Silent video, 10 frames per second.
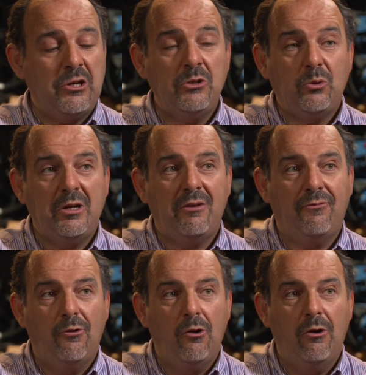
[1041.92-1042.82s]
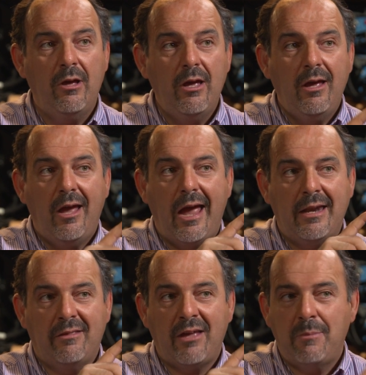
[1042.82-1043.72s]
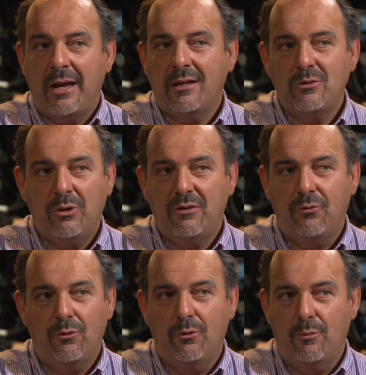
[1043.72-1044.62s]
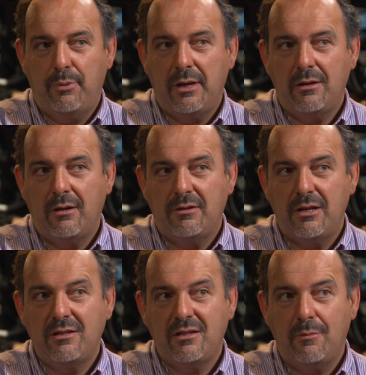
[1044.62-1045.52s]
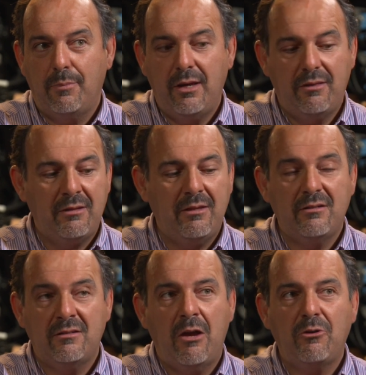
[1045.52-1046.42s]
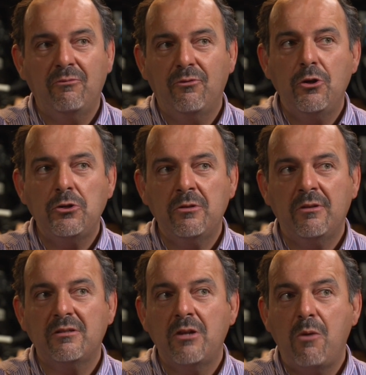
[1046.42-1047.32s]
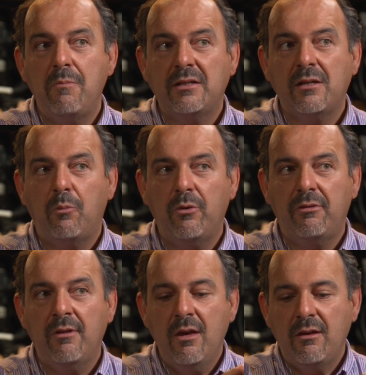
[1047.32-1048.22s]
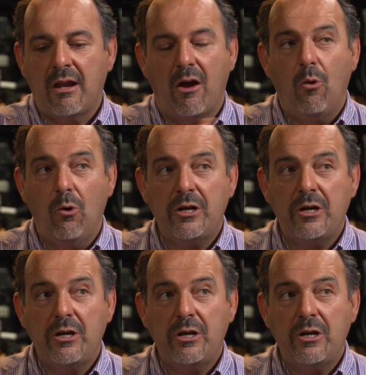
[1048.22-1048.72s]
in 24... and they make a 24p DCP, then there's no conversion, there's no mix-up with audio.